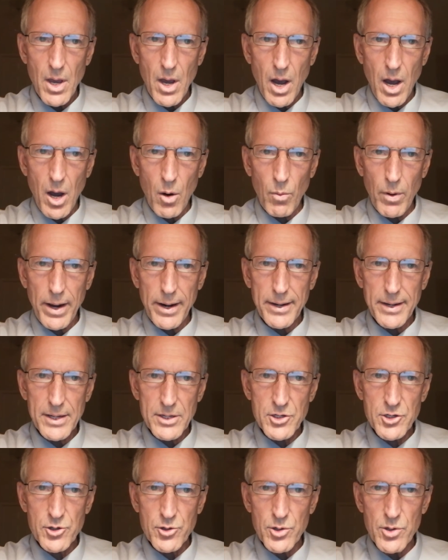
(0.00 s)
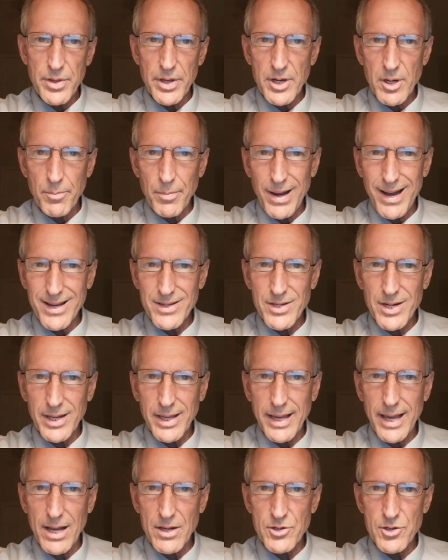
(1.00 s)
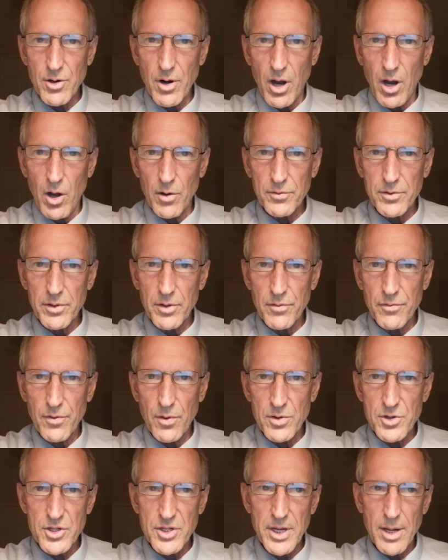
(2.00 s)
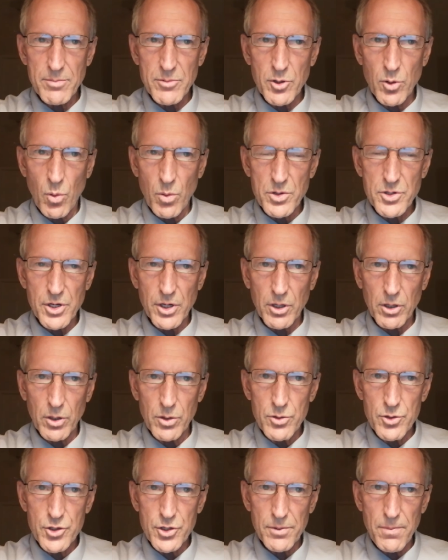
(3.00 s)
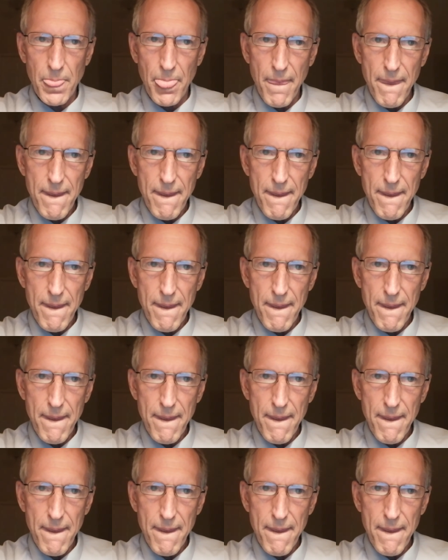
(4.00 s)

While it is true that deposit accounts are often the first step towards inclusion,